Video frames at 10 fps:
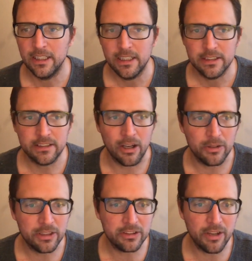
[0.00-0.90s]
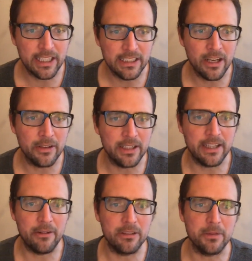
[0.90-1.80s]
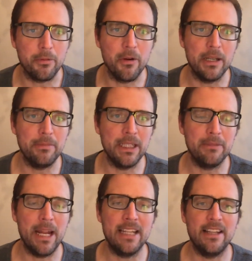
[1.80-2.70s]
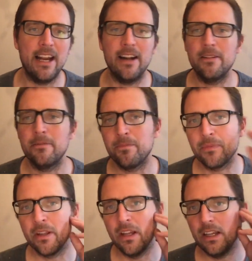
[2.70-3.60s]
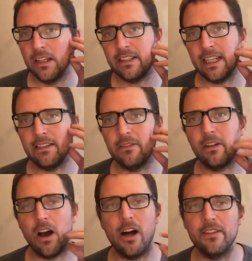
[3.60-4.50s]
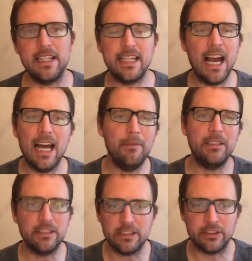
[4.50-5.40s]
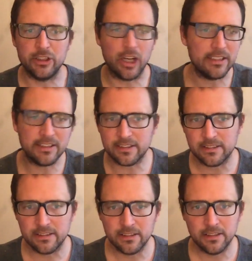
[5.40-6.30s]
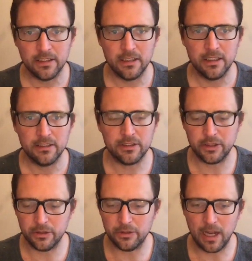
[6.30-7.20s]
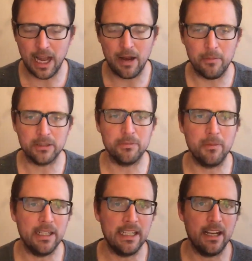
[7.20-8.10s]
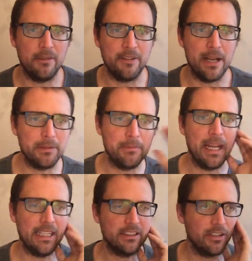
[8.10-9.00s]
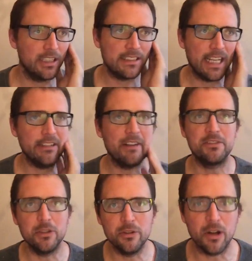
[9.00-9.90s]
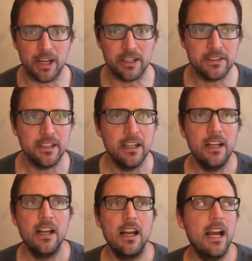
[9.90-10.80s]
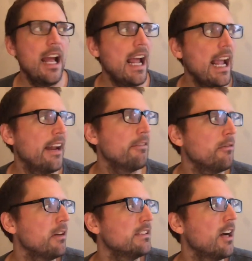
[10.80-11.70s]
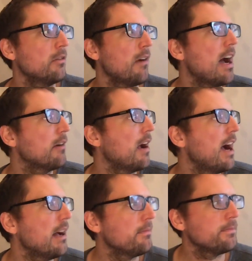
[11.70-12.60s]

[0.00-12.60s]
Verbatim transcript: So just let you know that there was a point being made there that all the economy just adjusts to how much money a family makes. So let's say you have two lawyers and everyone's all rah rah,